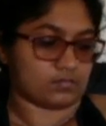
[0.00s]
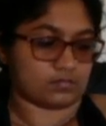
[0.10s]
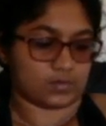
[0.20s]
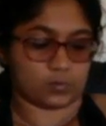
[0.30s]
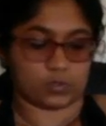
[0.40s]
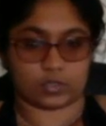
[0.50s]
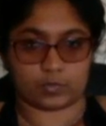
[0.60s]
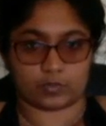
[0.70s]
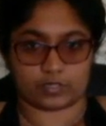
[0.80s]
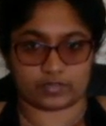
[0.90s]
One
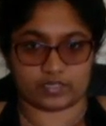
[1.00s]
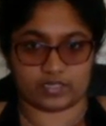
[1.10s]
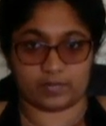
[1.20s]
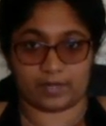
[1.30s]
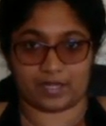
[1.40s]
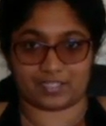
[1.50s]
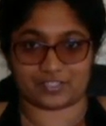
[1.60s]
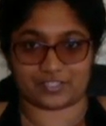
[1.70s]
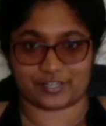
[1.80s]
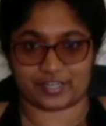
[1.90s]
more seated
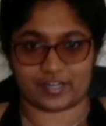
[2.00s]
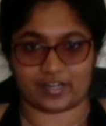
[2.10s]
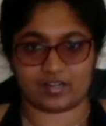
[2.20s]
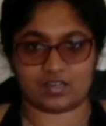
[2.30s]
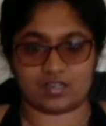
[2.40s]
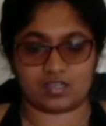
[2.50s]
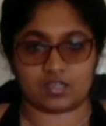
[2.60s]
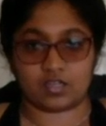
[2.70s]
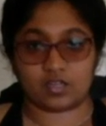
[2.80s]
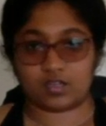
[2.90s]
posture here.
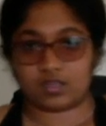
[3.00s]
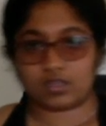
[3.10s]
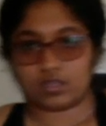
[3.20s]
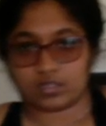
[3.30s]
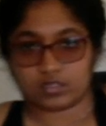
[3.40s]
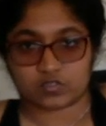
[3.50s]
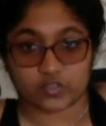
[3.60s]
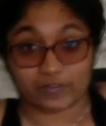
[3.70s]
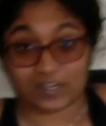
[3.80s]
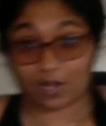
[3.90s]
So you
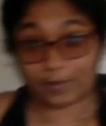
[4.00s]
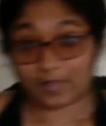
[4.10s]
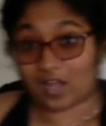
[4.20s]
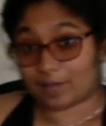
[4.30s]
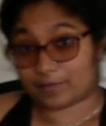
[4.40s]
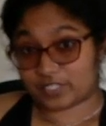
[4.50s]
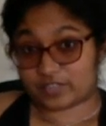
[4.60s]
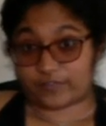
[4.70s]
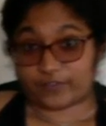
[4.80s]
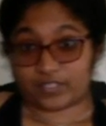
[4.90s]
have a couple
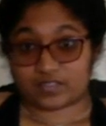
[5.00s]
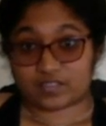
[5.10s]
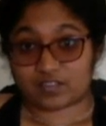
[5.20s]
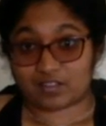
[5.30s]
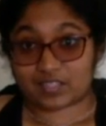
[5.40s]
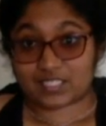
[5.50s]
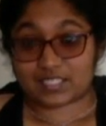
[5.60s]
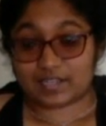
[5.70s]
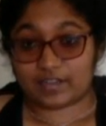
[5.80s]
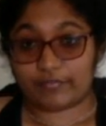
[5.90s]
options for this. It's called the
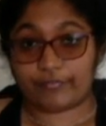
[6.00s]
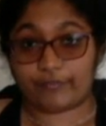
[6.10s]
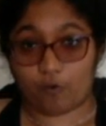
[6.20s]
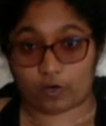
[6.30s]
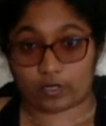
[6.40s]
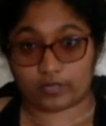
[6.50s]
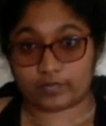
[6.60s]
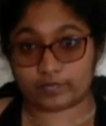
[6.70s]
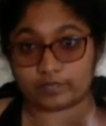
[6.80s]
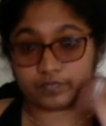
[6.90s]
seated 4.
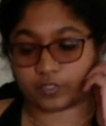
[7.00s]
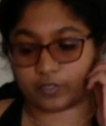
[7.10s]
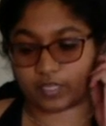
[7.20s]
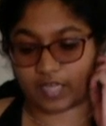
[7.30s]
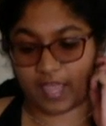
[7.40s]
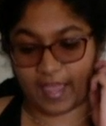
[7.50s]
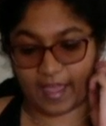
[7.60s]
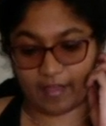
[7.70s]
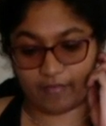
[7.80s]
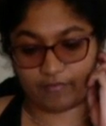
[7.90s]
You can
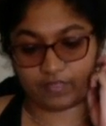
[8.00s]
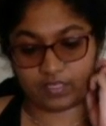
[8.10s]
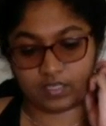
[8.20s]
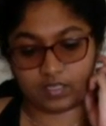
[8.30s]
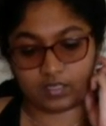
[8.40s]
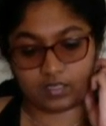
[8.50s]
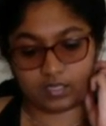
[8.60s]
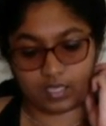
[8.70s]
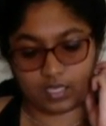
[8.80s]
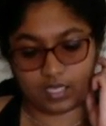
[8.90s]
have
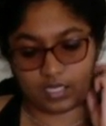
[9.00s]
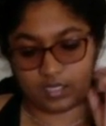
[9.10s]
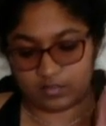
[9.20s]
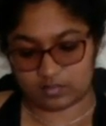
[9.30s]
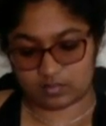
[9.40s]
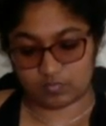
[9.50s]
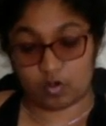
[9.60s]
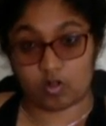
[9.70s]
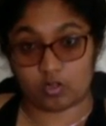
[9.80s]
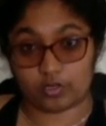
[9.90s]
a
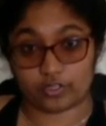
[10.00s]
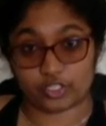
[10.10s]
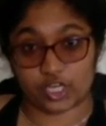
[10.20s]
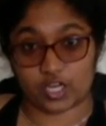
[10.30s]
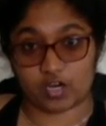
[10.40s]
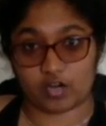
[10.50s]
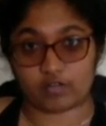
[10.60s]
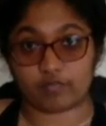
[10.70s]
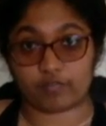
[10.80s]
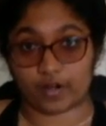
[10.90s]
smaller chair
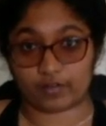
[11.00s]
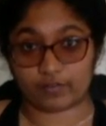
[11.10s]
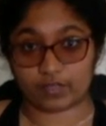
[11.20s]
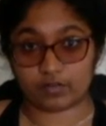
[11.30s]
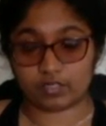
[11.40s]
in front of you